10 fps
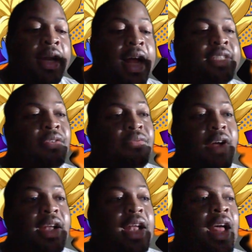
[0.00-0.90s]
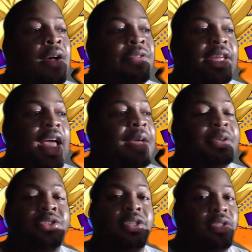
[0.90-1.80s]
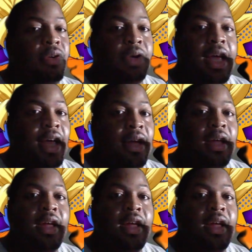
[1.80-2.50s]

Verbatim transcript: As of right now, the game is just okay.